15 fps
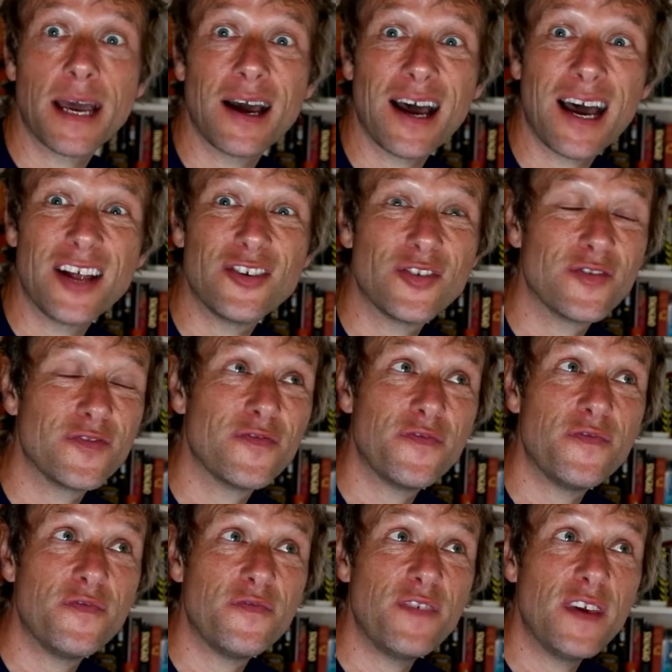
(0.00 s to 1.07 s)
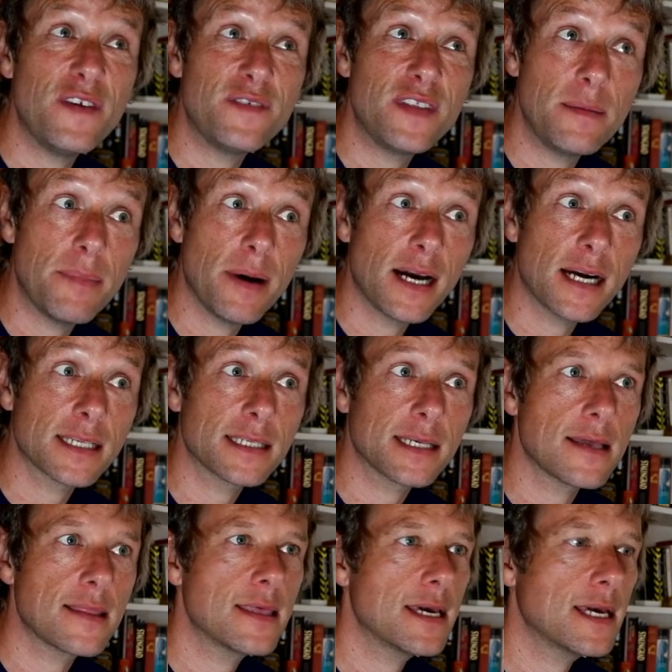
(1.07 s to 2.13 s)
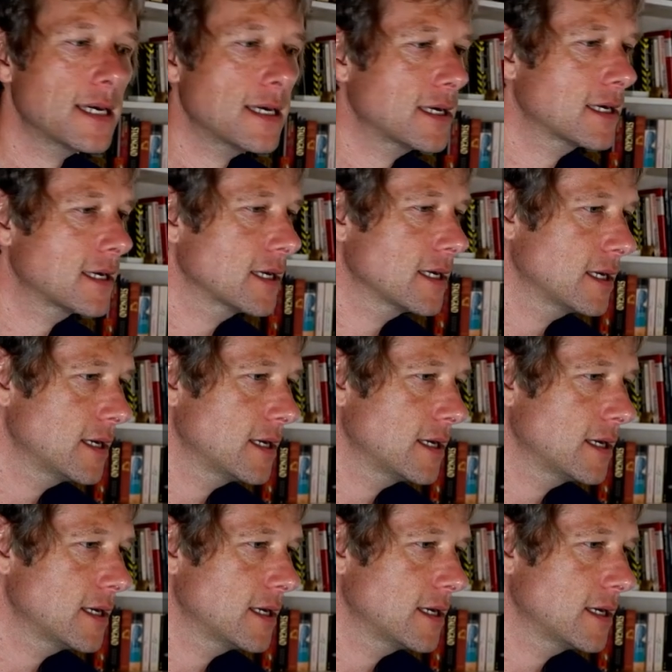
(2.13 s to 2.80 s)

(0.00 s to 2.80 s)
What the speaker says: about $150, I think.